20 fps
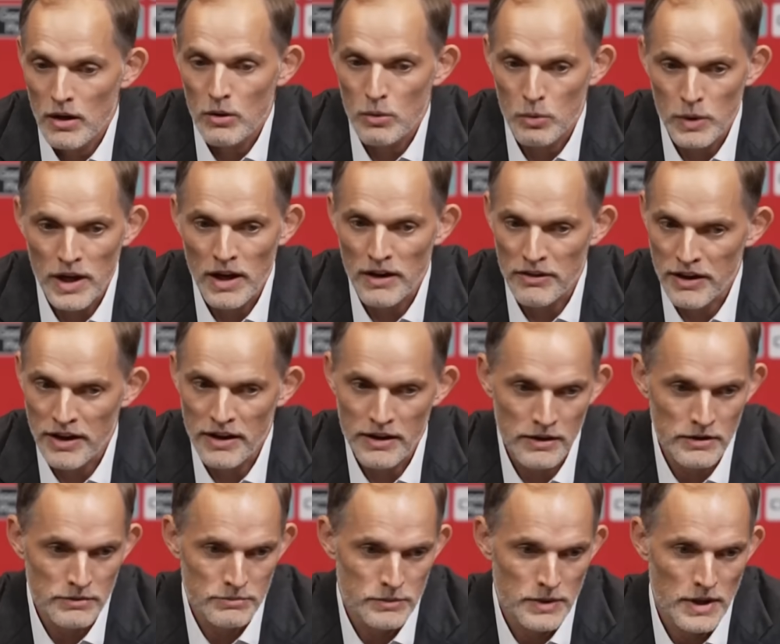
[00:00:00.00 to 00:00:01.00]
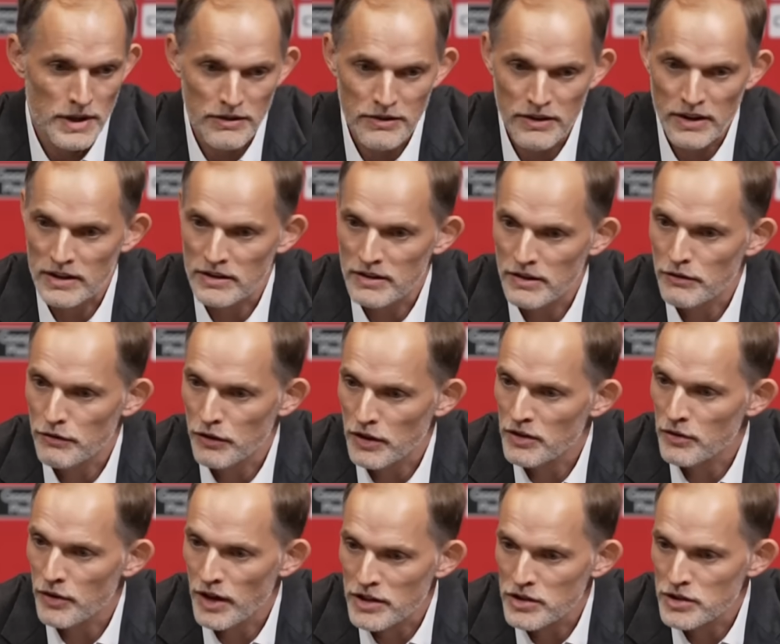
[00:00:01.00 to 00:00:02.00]
we are there. I think the
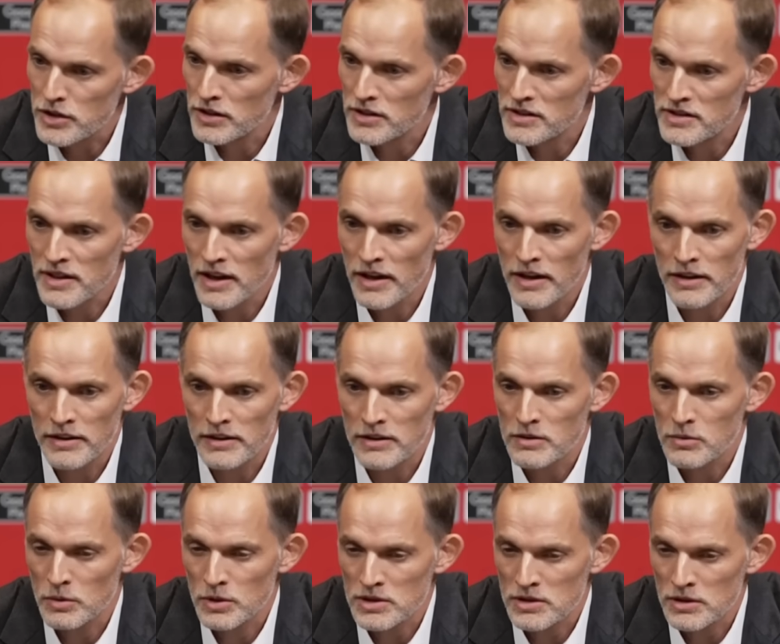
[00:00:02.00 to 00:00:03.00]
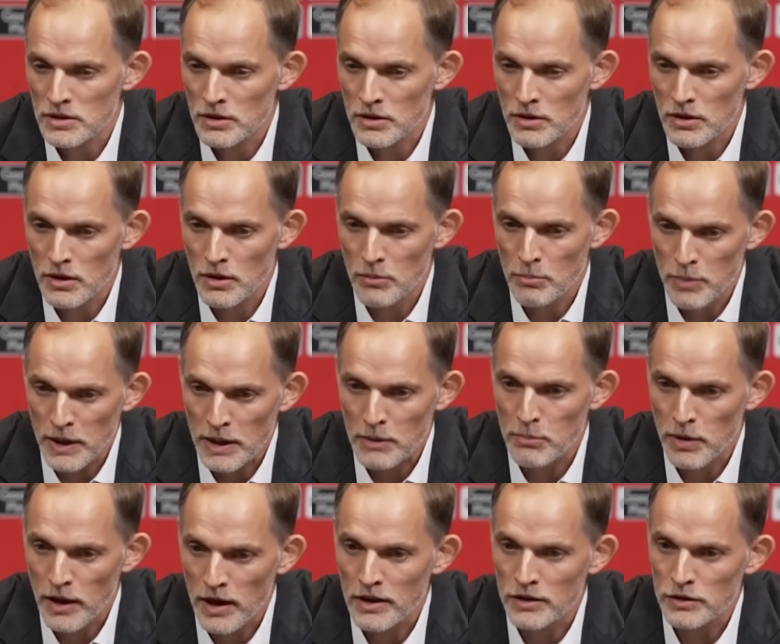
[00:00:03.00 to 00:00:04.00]
federation is there, and it was a, a,
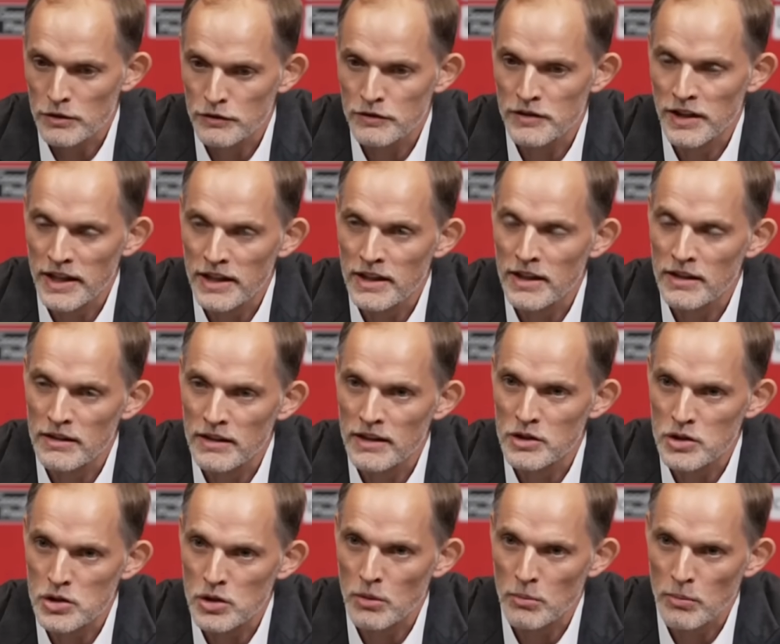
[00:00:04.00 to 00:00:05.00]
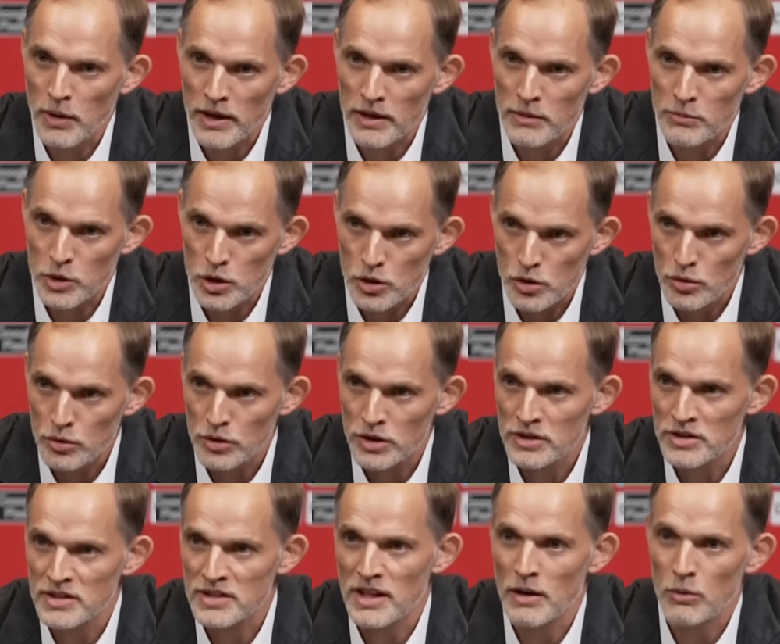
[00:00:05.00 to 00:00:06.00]
big part of taking that job. I am
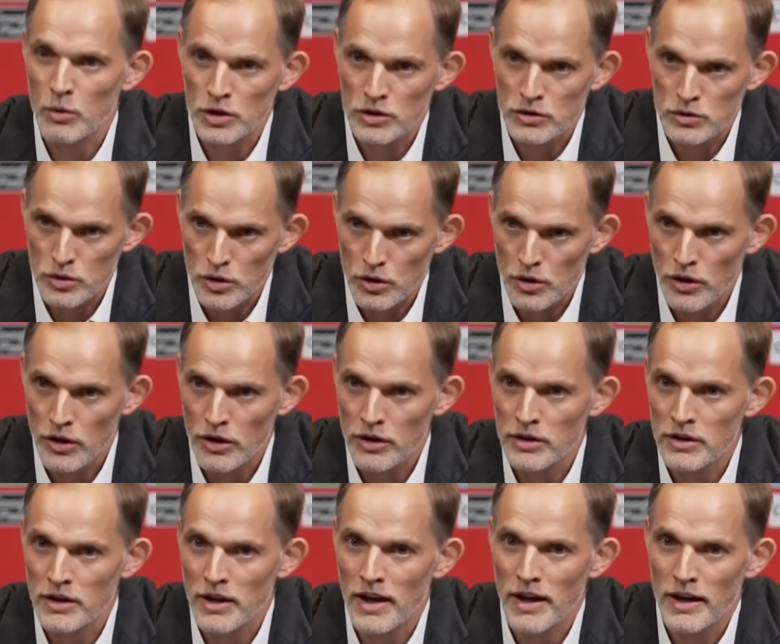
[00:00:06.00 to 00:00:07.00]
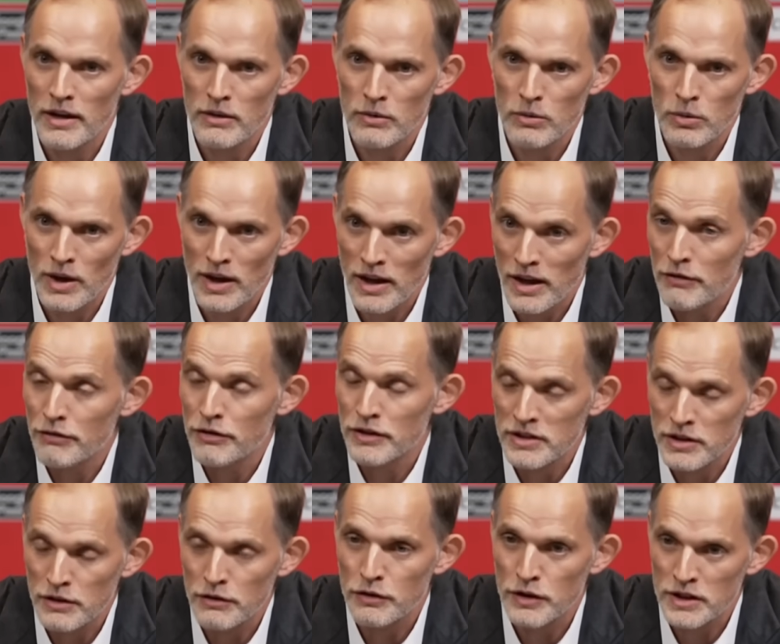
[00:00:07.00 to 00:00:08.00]
curious. I want to learn. I will have a
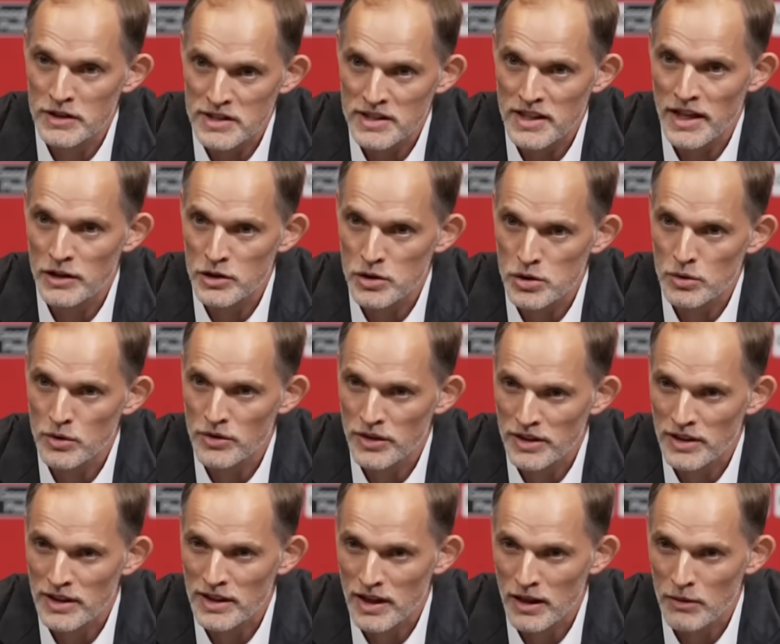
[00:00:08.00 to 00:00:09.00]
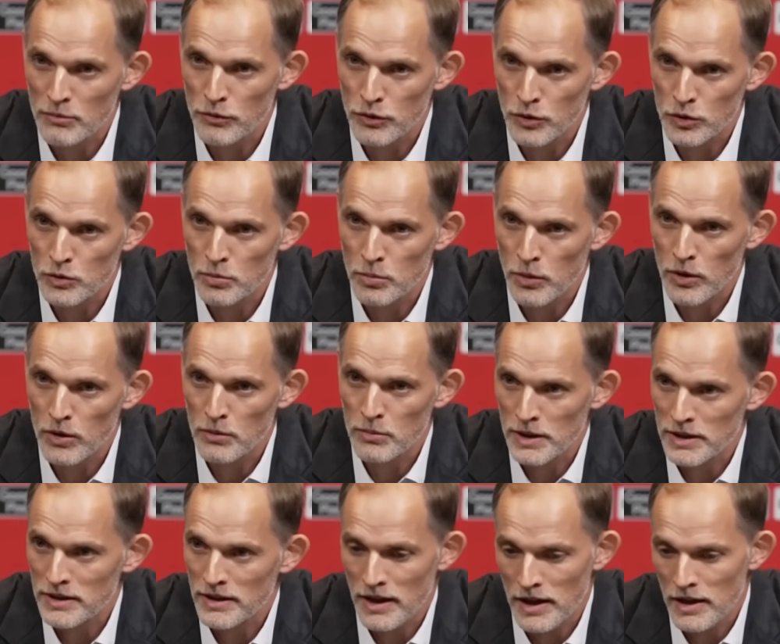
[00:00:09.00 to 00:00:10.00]
different schedule than in club football,
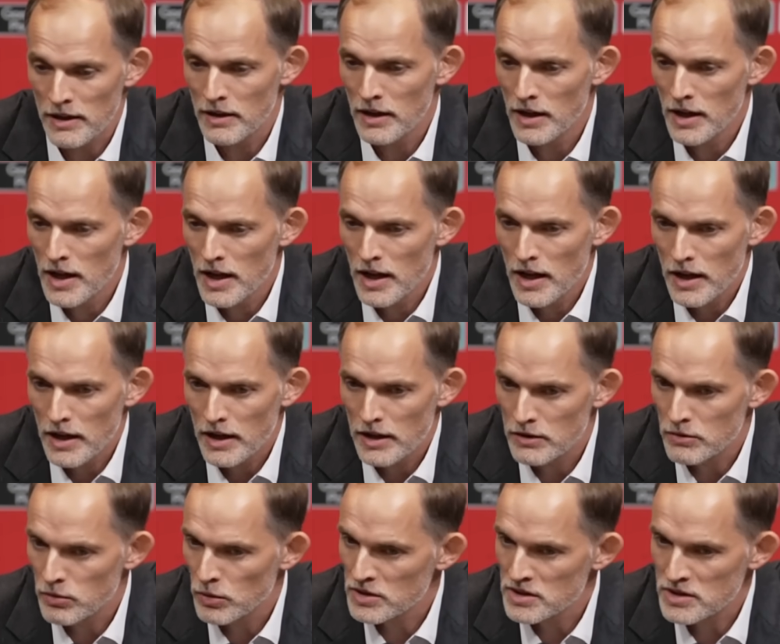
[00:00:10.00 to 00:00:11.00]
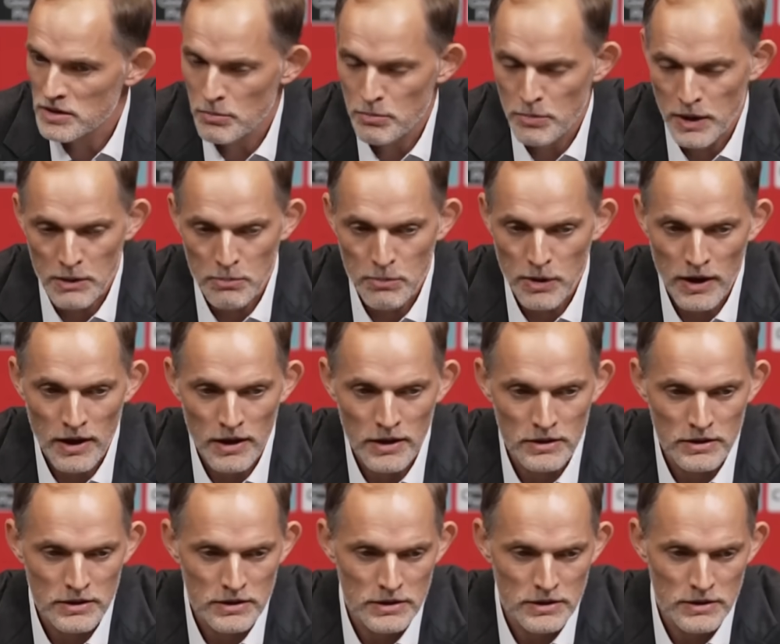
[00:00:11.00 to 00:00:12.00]
but I, it was a big
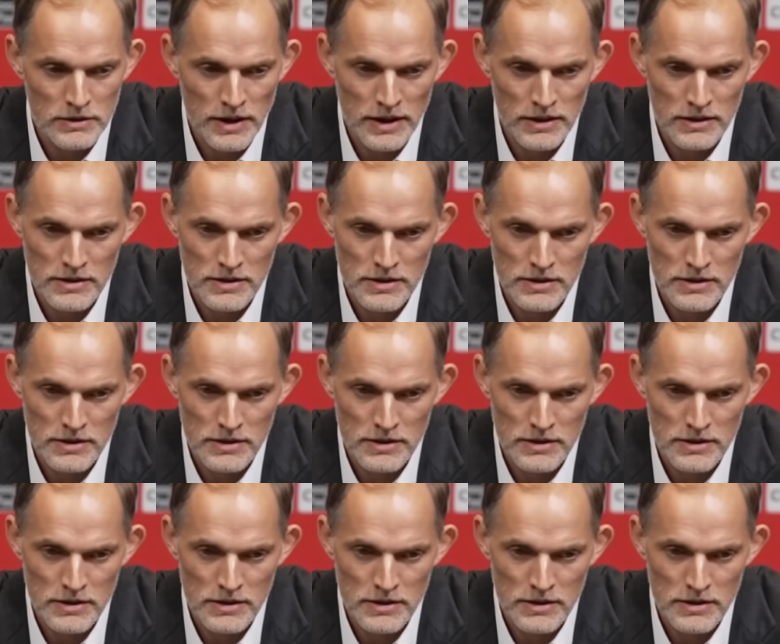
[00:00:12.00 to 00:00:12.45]
part uh, that